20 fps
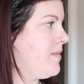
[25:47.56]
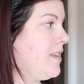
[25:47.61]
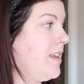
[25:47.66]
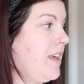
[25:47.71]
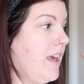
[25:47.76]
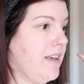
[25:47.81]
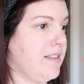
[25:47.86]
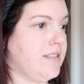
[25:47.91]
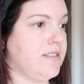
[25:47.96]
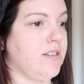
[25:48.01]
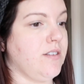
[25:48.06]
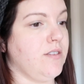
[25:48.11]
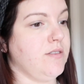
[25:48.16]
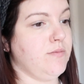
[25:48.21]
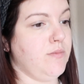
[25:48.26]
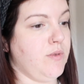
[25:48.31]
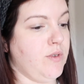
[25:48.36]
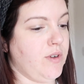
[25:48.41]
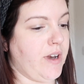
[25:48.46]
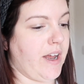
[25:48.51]
Yeah, so those
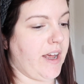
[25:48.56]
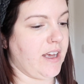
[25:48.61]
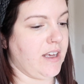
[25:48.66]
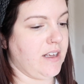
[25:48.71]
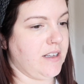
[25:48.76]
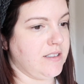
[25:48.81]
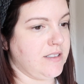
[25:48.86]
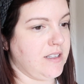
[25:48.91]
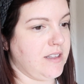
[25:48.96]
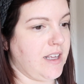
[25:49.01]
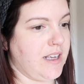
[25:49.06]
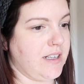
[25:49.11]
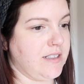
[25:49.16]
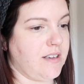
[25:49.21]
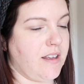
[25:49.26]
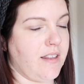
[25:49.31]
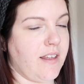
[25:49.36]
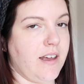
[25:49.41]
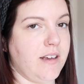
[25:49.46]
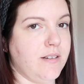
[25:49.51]
moon hangings and things
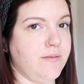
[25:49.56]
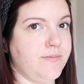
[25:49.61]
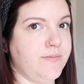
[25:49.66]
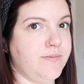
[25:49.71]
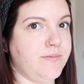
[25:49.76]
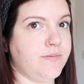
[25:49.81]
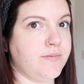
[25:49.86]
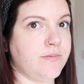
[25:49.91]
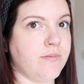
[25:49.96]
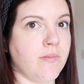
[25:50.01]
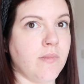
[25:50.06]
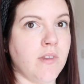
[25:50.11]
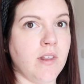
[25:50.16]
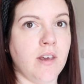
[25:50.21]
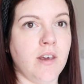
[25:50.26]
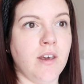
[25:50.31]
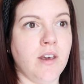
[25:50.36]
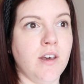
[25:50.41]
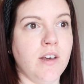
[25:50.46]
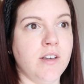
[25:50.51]
like that.
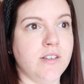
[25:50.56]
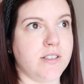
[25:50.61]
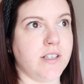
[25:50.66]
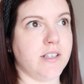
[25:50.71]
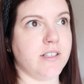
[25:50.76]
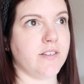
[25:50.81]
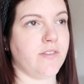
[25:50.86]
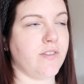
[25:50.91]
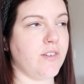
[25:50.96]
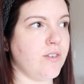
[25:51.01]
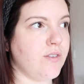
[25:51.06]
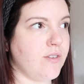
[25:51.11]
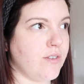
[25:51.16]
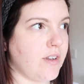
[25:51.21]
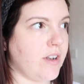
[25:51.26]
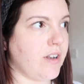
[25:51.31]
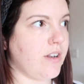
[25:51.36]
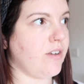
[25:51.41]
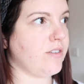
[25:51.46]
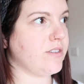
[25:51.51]
So there's
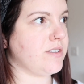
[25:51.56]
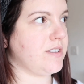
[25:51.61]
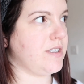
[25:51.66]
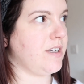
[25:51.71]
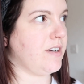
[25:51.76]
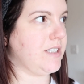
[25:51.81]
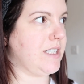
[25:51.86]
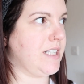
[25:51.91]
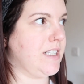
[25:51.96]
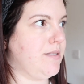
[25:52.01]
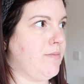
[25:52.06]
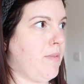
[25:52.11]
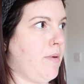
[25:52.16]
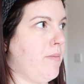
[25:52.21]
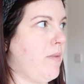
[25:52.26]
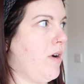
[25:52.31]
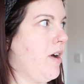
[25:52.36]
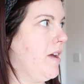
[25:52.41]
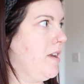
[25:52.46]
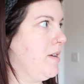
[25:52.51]
lots of ideas in my
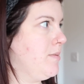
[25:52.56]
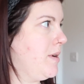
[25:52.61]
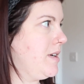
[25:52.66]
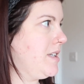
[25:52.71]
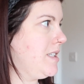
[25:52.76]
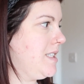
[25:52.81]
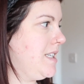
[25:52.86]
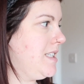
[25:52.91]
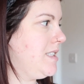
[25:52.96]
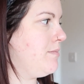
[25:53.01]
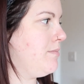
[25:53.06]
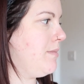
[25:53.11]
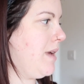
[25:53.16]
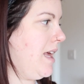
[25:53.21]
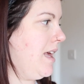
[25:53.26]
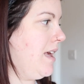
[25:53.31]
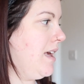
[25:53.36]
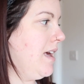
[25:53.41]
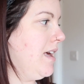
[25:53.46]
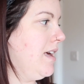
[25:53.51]
mind, but I just need to
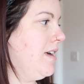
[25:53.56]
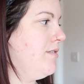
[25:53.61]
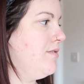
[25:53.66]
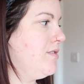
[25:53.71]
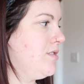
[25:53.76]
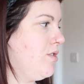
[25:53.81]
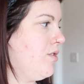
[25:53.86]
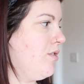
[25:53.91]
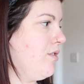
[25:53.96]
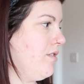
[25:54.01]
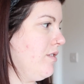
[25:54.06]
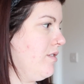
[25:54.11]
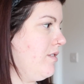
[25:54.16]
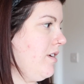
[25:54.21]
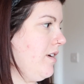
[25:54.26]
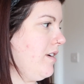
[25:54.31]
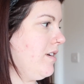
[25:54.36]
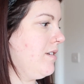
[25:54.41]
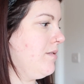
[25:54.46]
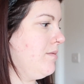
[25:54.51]
make it,
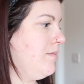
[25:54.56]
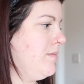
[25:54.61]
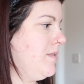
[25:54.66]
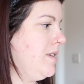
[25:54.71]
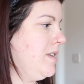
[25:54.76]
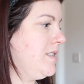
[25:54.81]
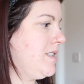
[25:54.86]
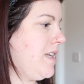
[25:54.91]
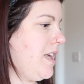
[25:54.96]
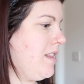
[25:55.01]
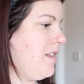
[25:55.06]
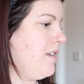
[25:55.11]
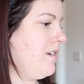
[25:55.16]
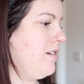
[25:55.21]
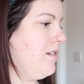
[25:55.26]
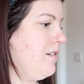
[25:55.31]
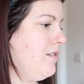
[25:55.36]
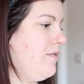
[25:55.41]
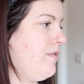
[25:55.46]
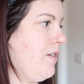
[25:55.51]
like take
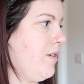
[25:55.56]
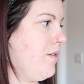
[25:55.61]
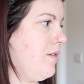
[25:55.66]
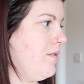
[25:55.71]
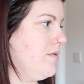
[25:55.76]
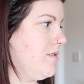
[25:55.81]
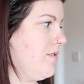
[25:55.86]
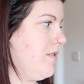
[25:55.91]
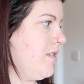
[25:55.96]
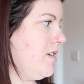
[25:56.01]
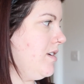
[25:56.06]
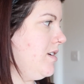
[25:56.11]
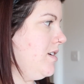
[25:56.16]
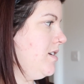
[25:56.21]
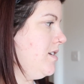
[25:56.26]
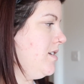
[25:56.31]
the photos of it,